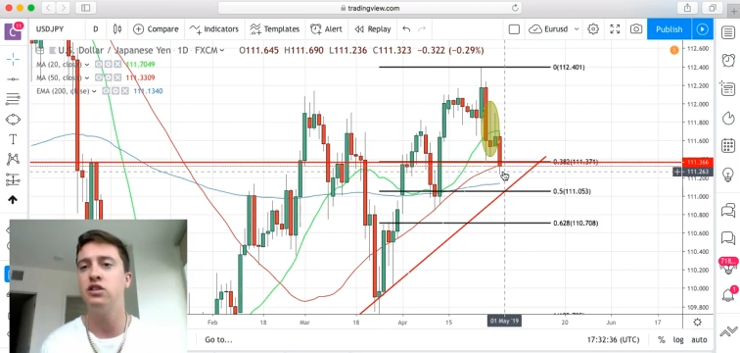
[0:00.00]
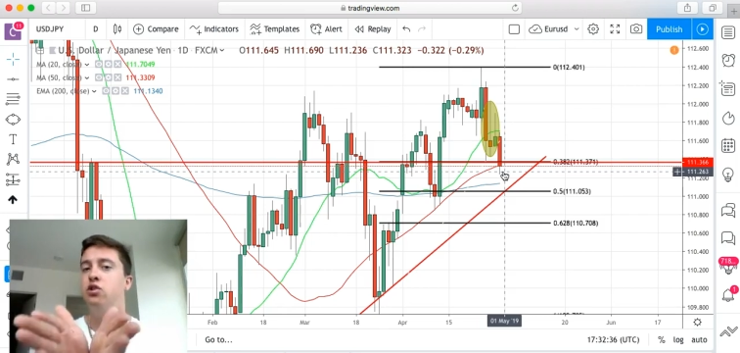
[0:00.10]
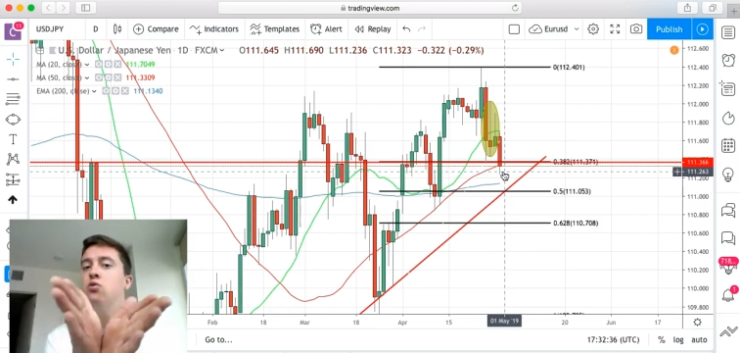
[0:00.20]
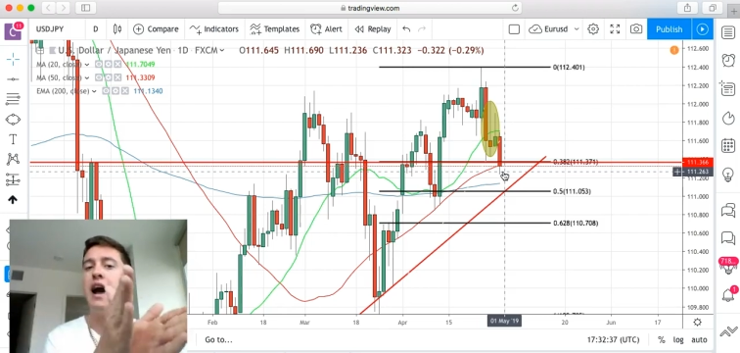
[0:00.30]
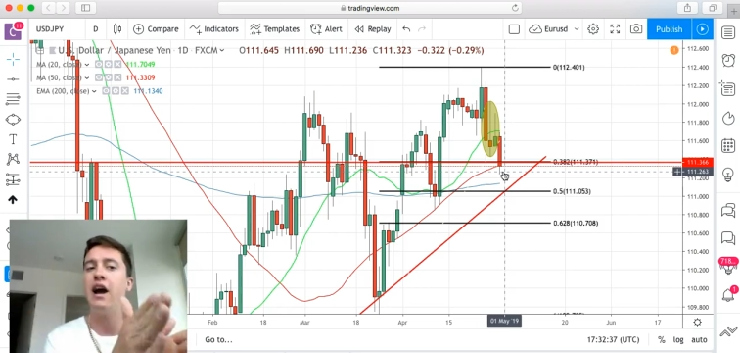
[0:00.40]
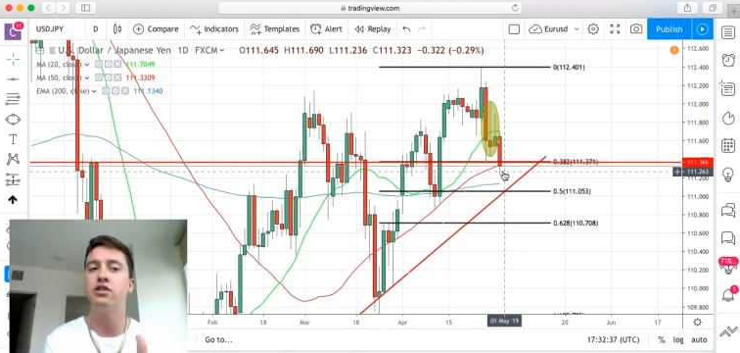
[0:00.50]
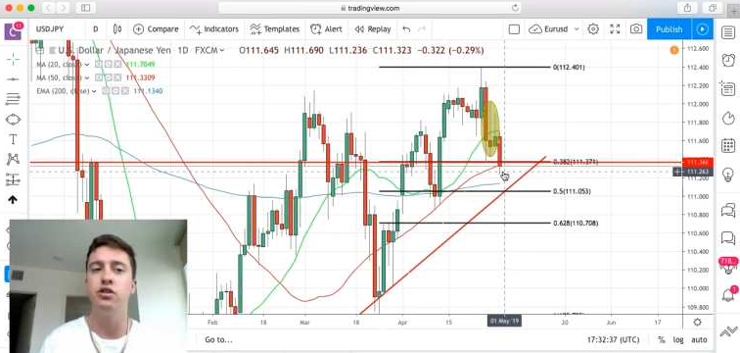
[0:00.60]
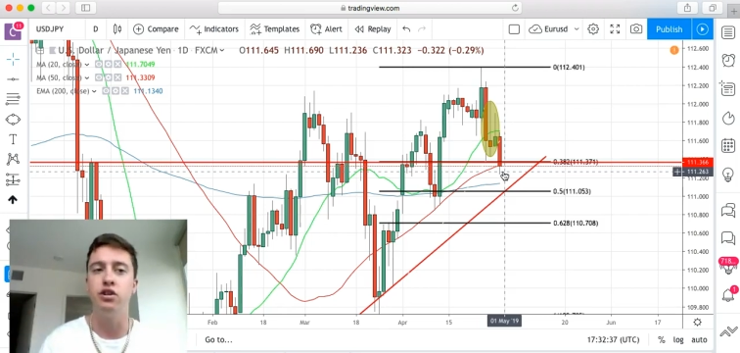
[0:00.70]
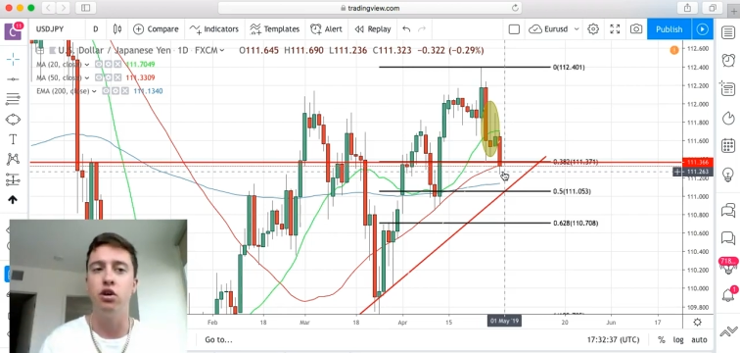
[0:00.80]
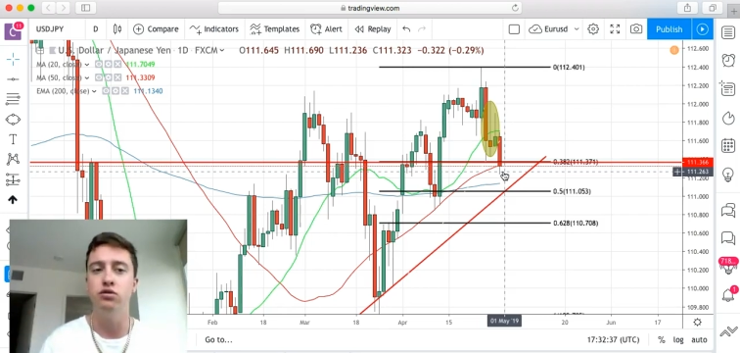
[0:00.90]
you
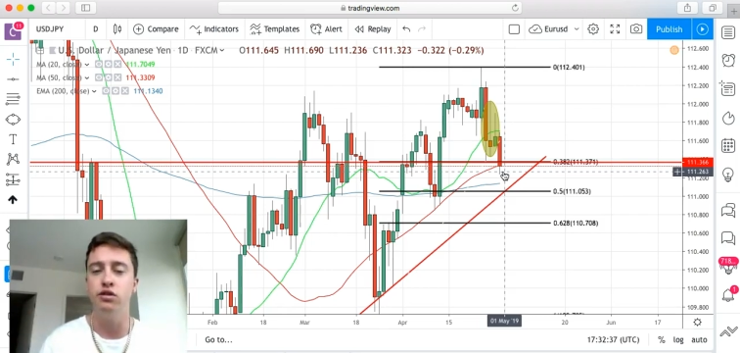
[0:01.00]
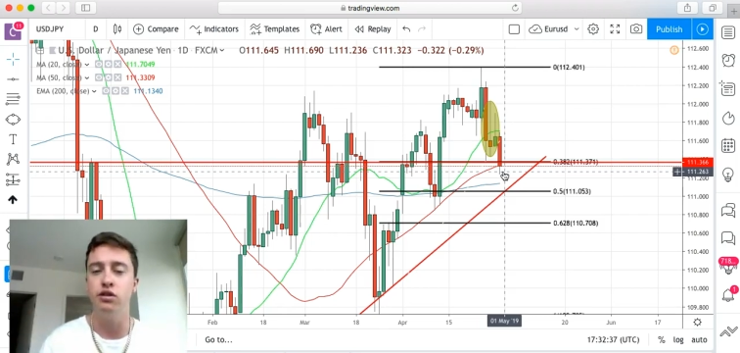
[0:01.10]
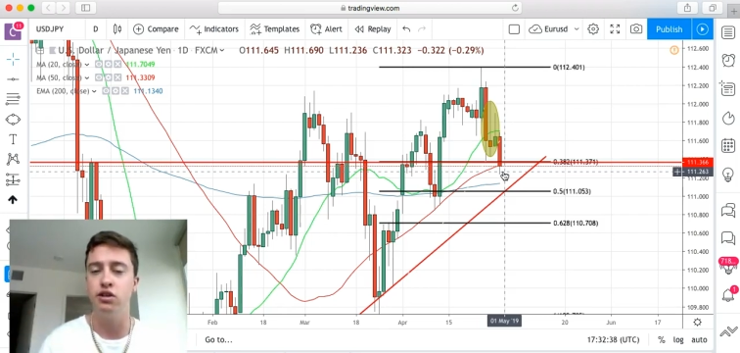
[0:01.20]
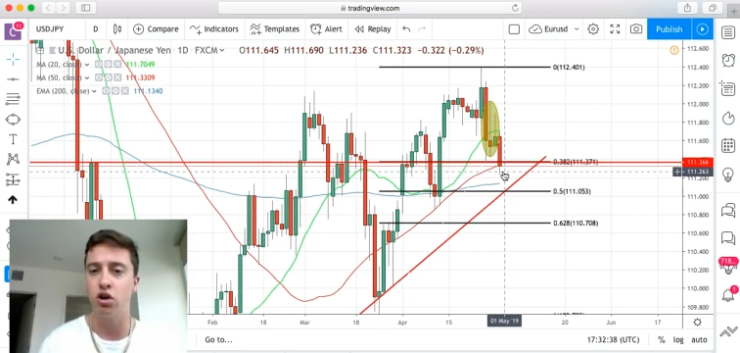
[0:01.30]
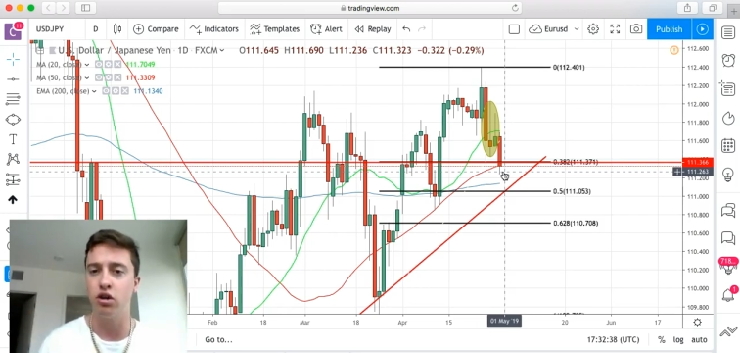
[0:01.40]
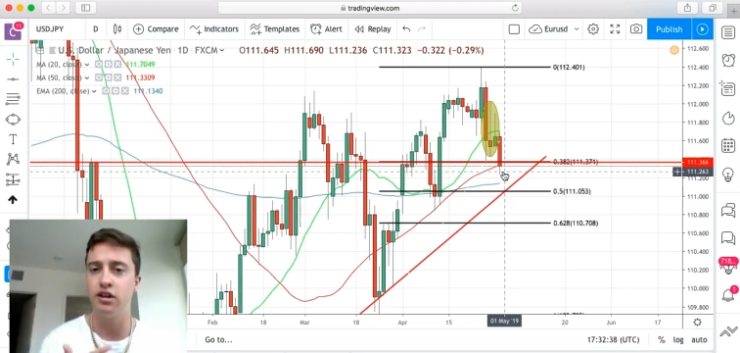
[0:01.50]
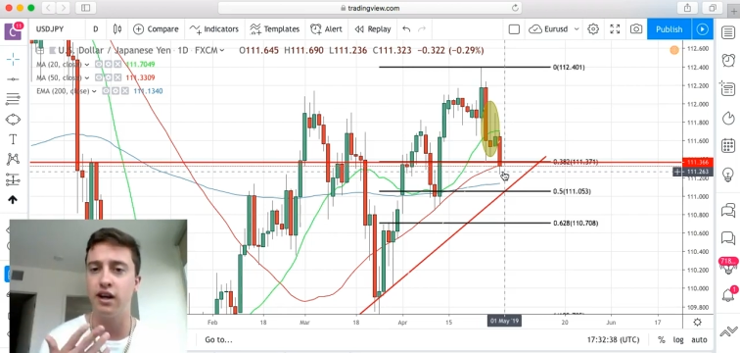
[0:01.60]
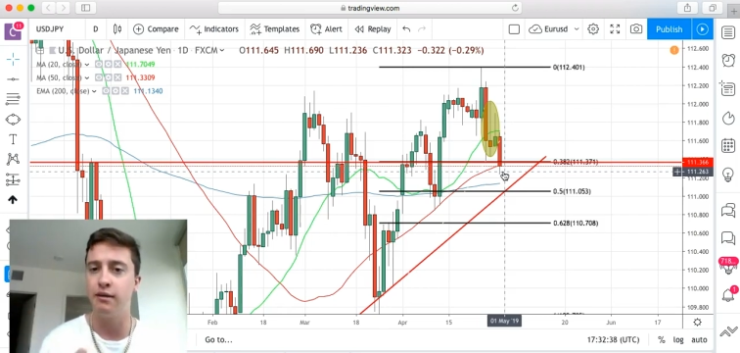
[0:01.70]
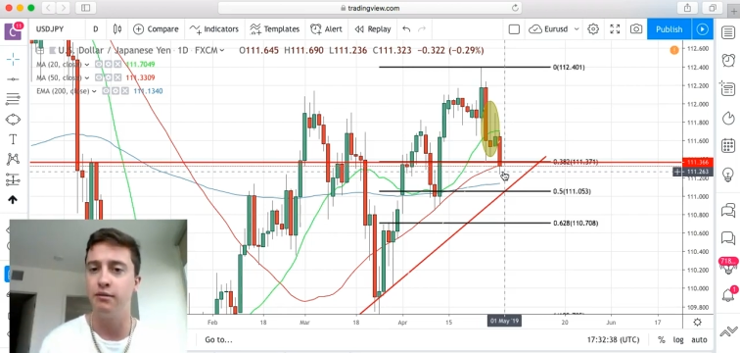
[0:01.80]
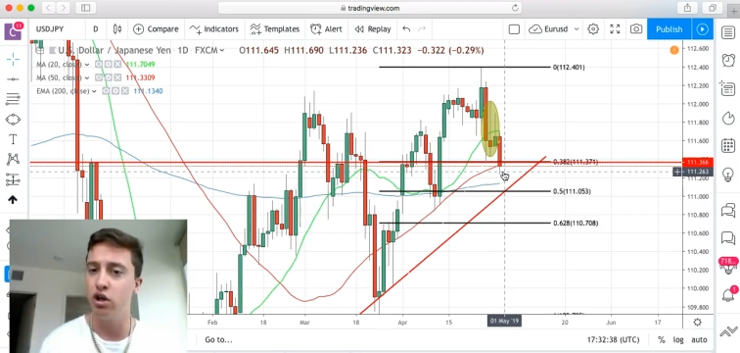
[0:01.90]
actually go to the chart that
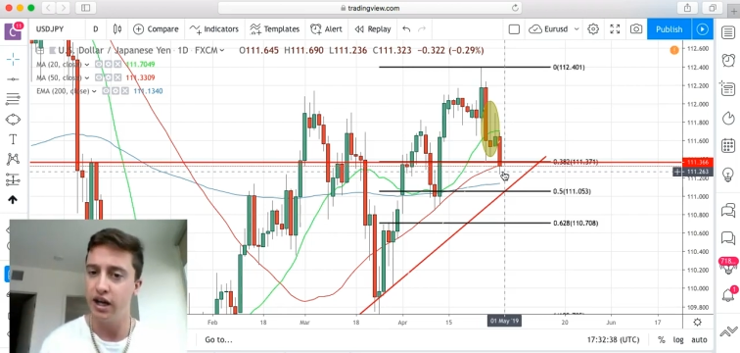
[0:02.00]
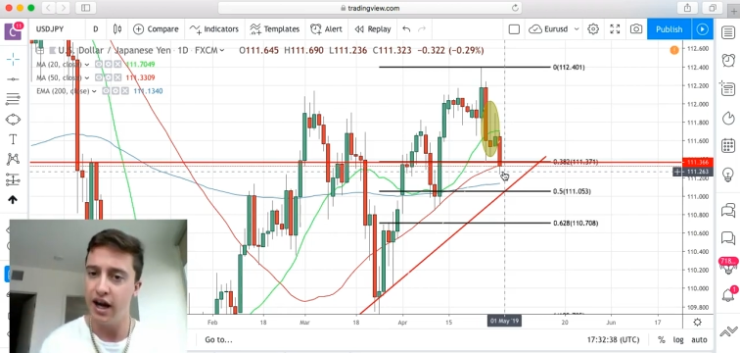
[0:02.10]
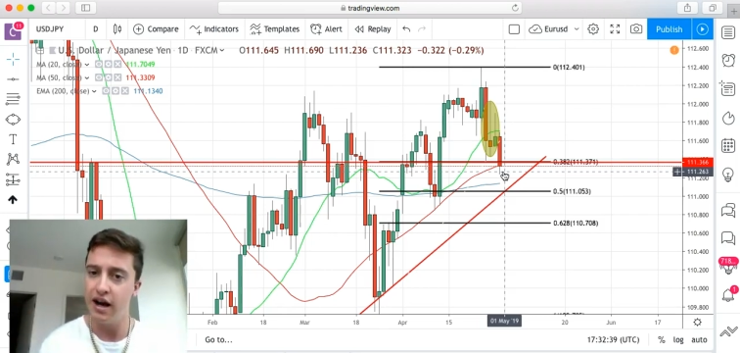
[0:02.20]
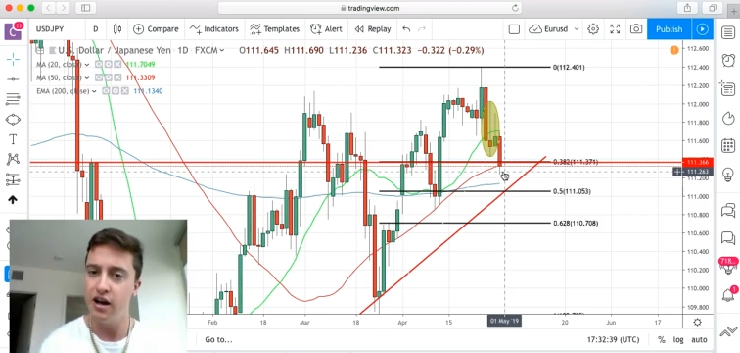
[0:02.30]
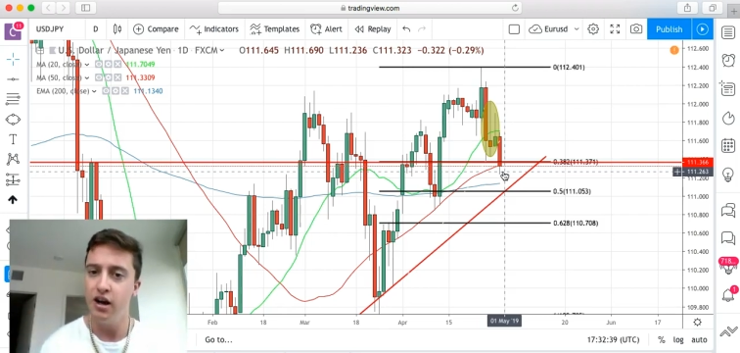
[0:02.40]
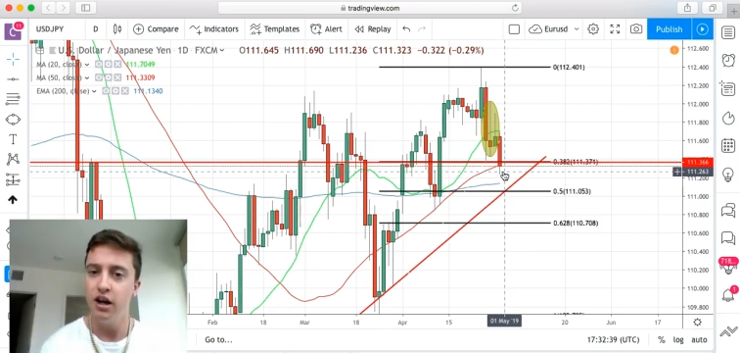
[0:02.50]
I'm looking at